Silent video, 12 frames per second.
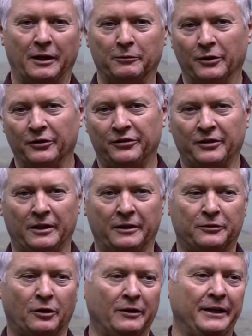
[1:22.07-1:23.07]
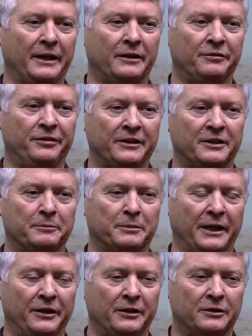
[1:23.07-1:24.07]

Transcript: I was totally unaffected by the